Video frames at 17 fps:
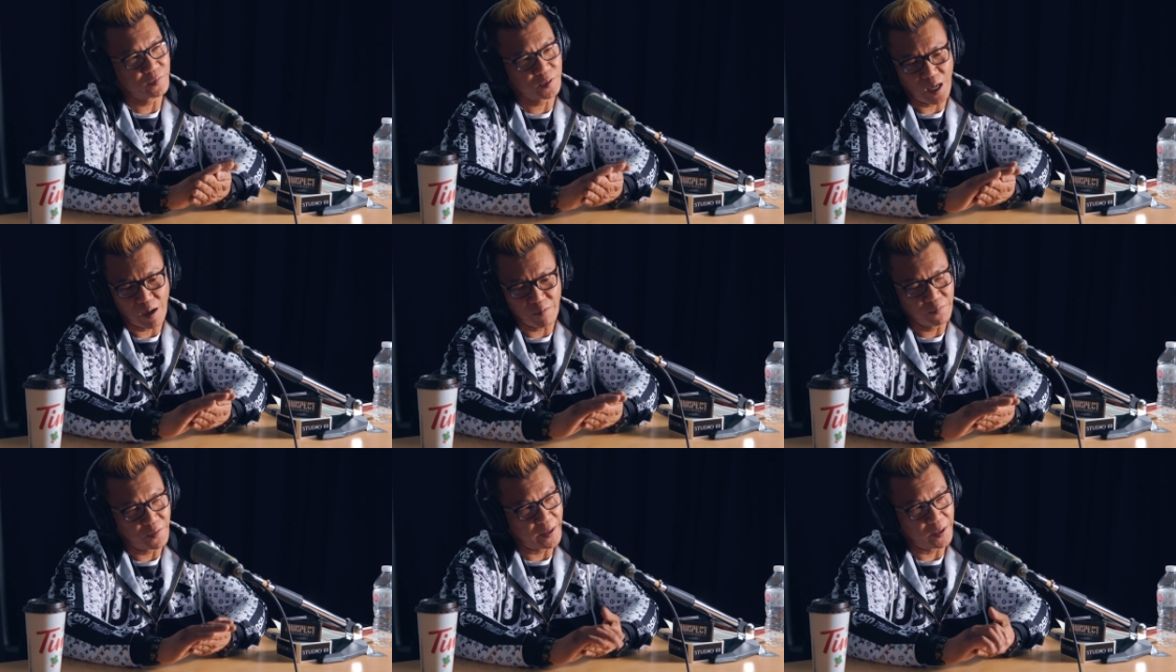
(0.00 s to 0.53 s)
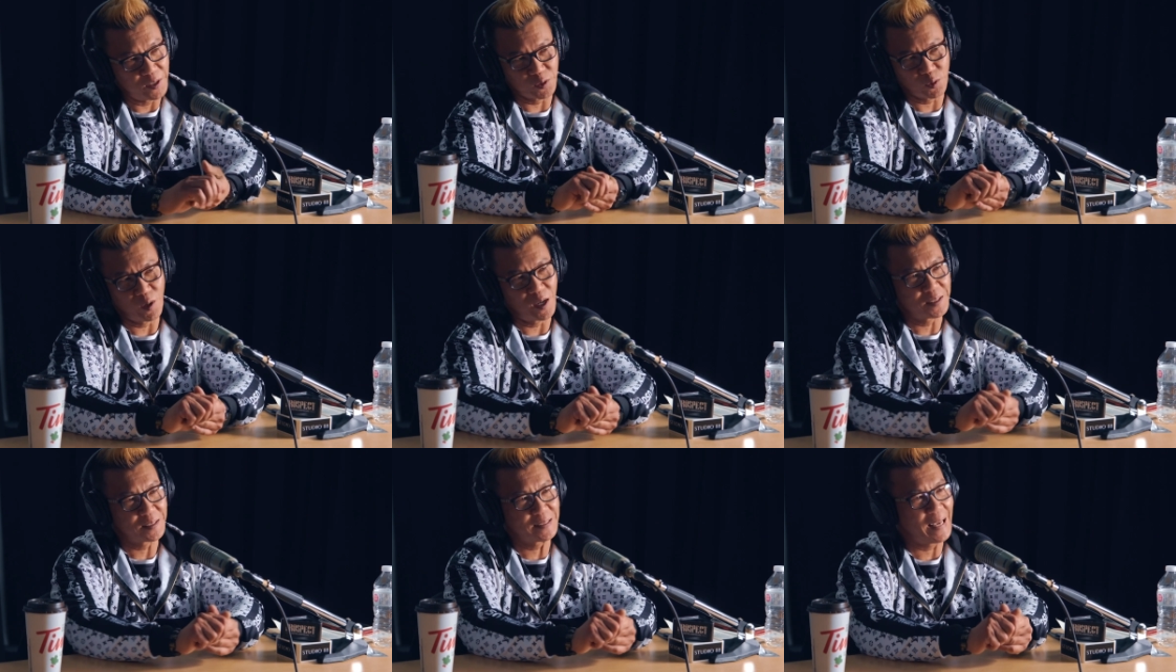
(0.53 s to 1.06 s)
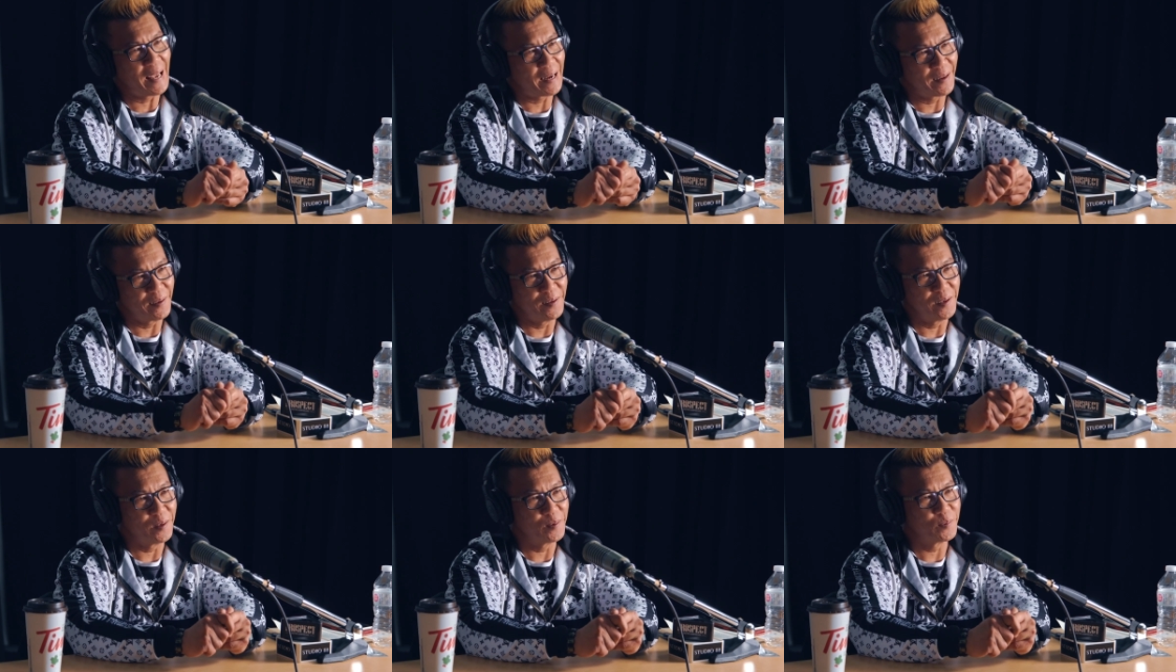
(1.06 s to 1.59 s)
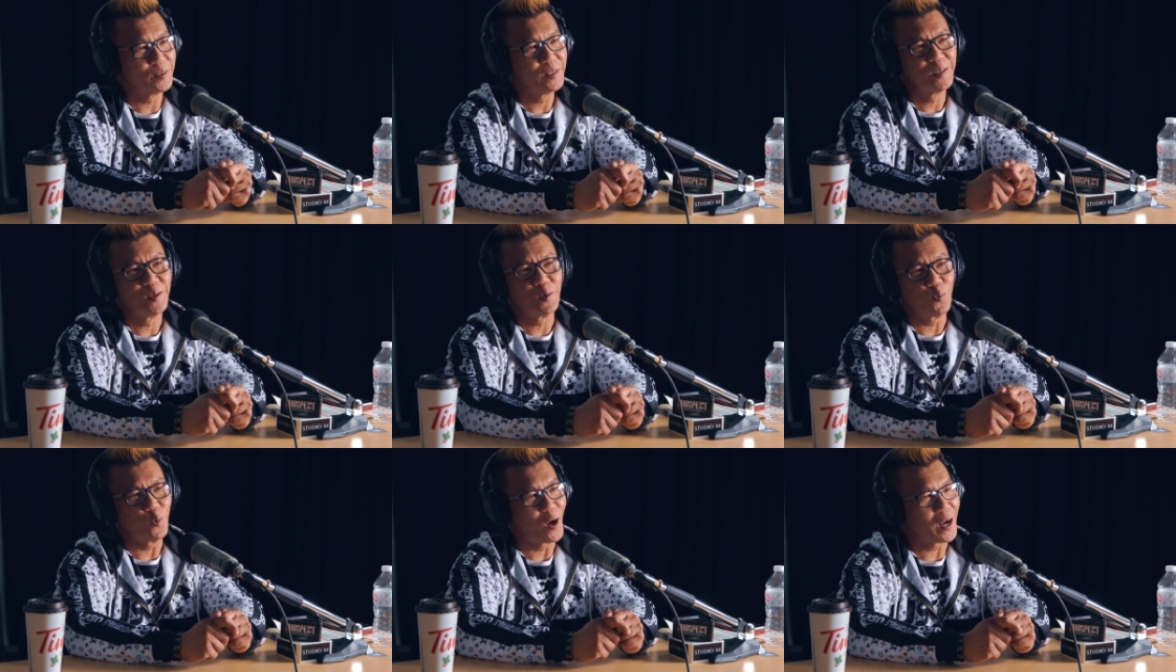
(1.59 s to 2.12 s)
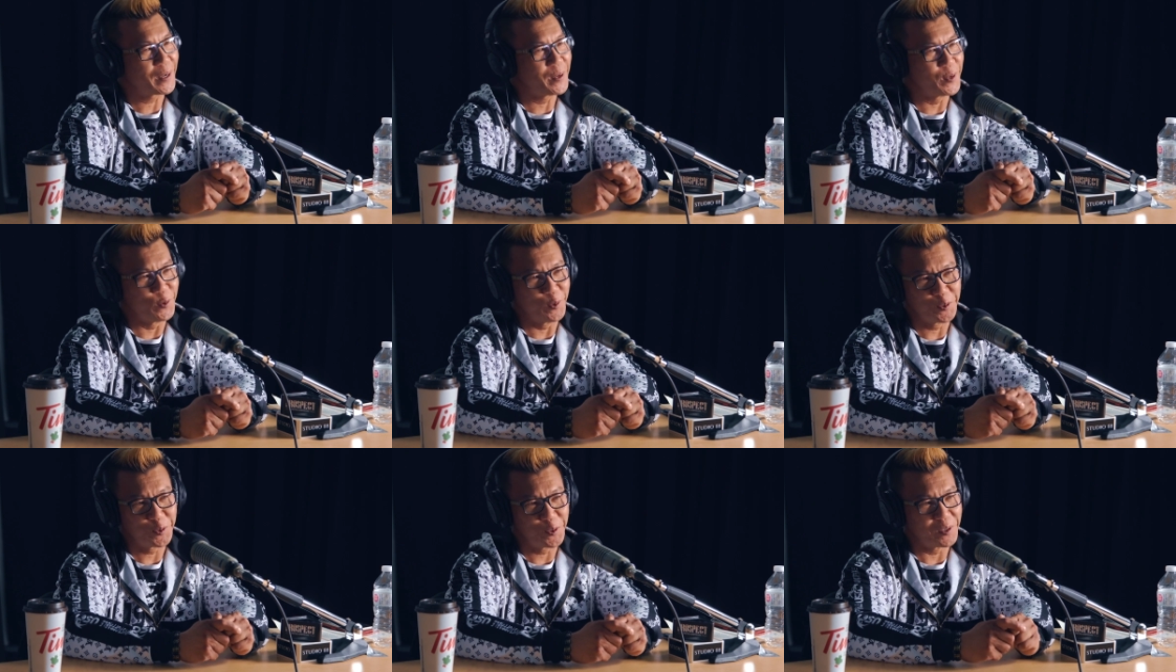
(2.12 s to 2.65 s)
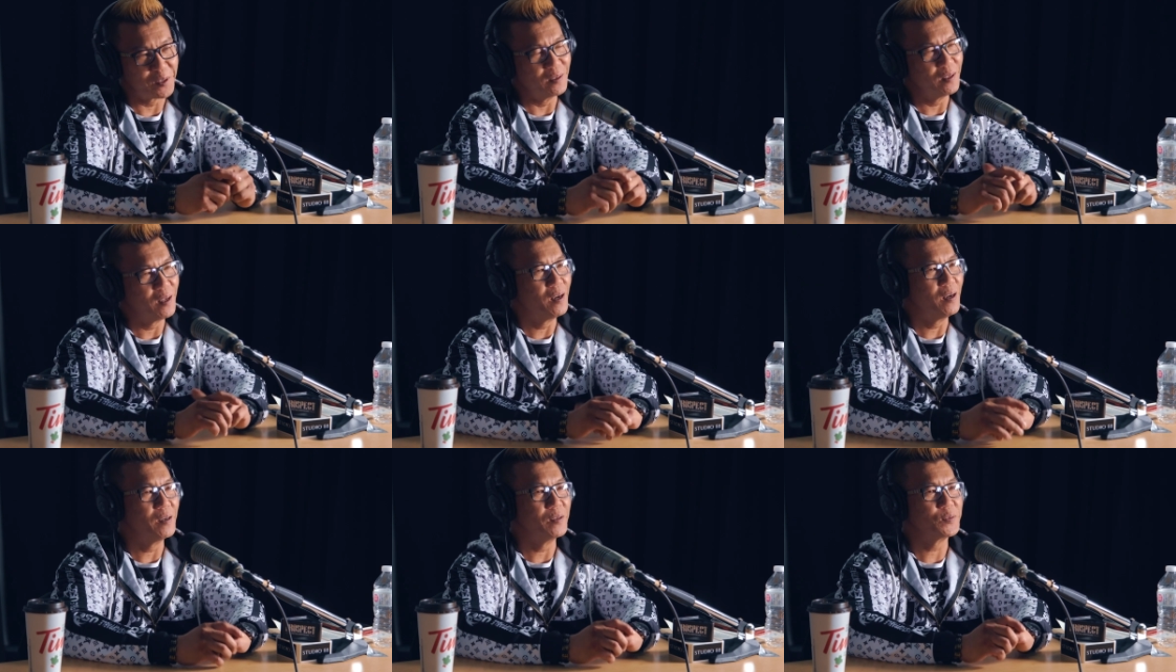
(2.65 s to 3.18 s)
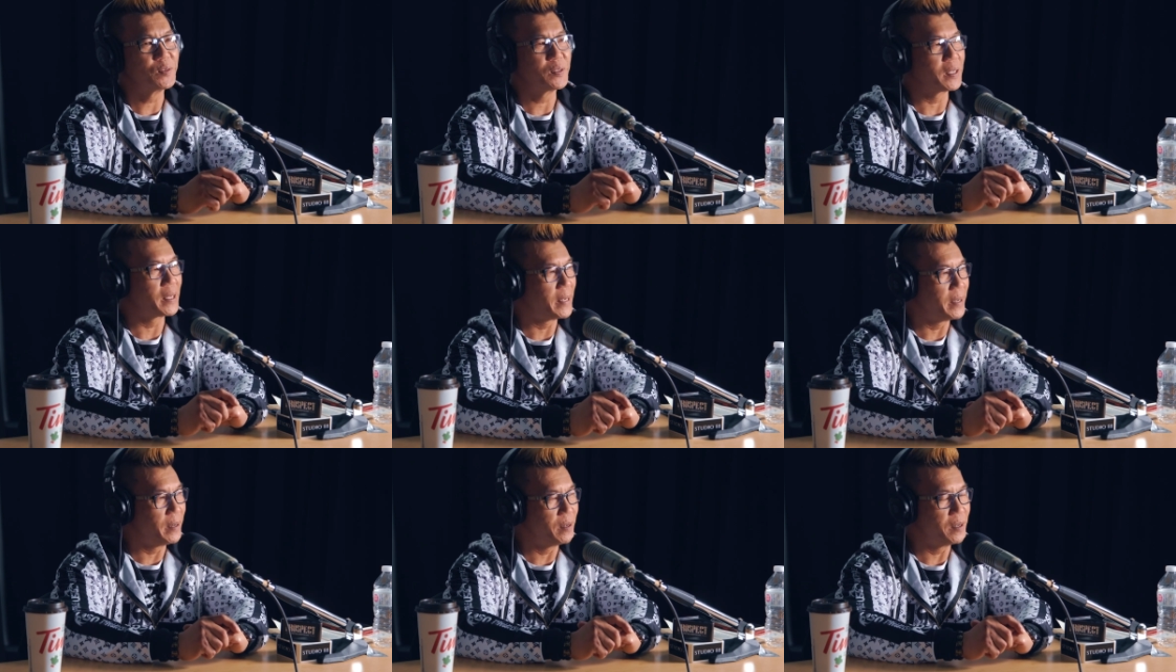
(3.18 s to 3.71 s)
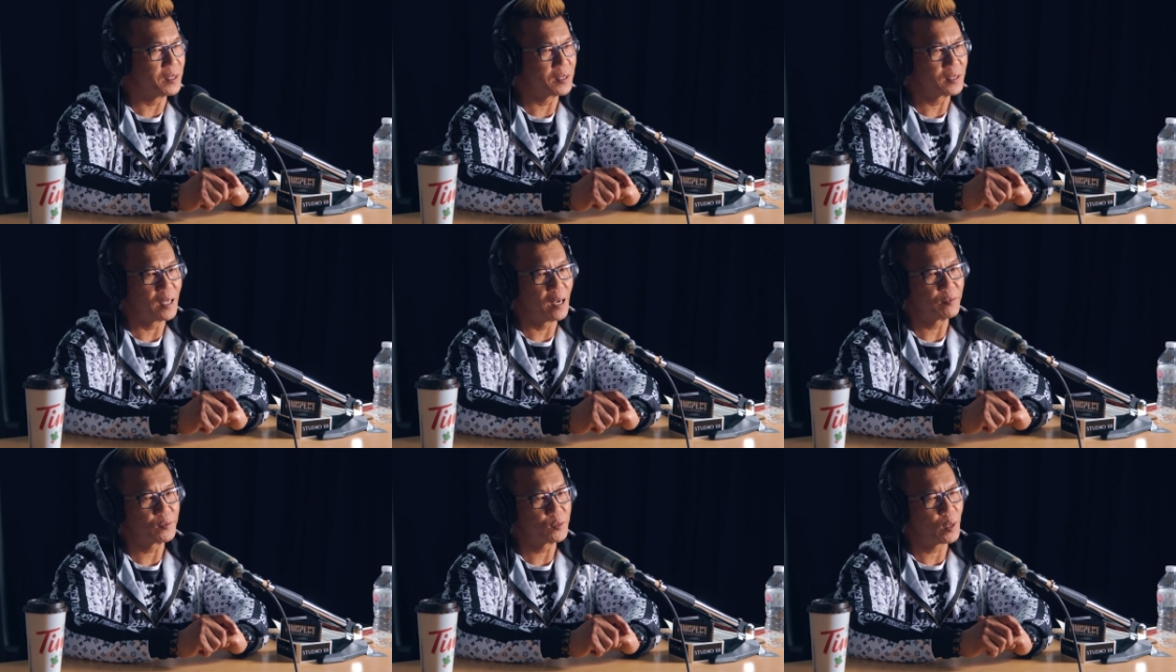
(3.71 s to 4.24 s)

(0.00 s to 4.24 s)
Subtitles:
top fighters across Canada rocking USG gloves, the gear and stuff.